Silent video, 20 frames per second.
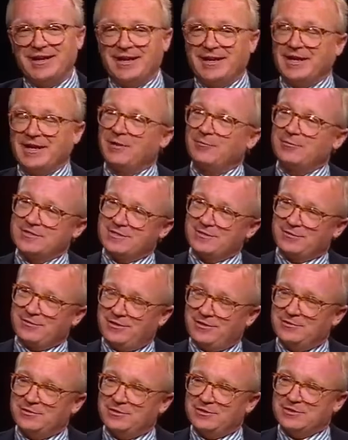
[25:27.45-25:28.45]
And I was their
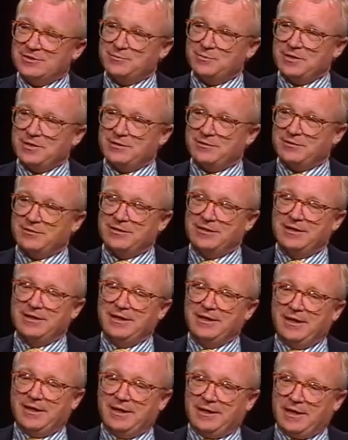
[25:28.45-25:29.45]
luncheon speaker.
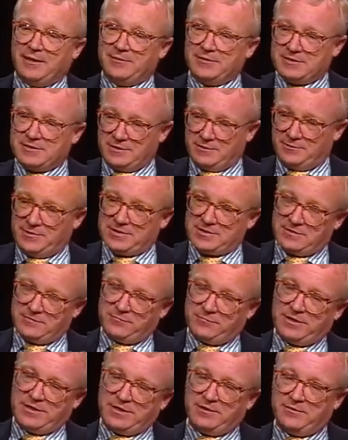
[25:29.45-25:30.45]
And I was in the midst
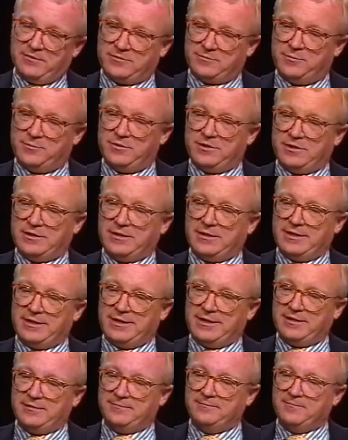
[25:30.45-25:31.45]
of writing this book, and I
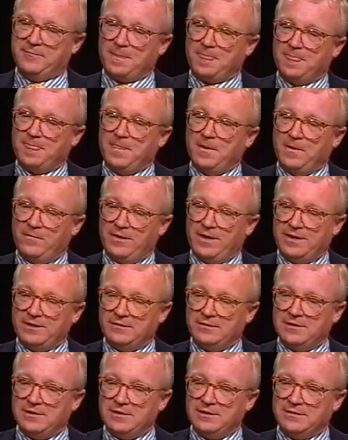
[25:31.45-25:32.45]
had no
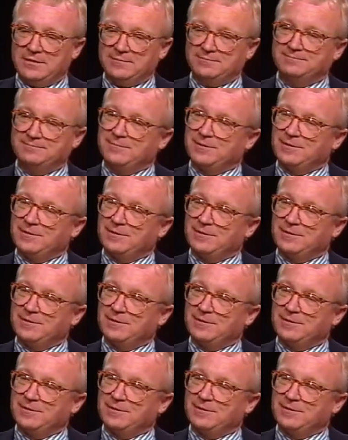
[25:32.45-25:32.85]
idea